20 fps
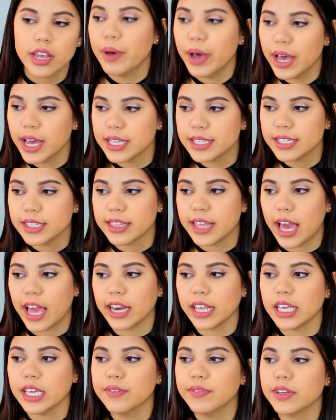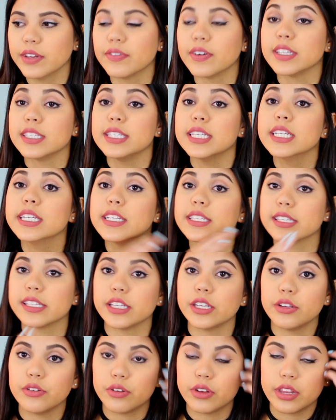but that even if I did
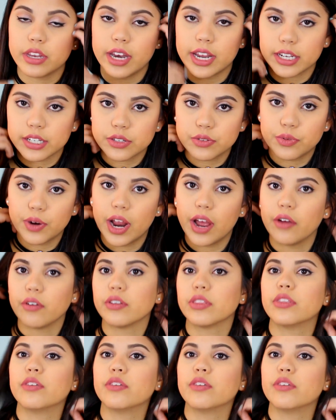continue to the next round,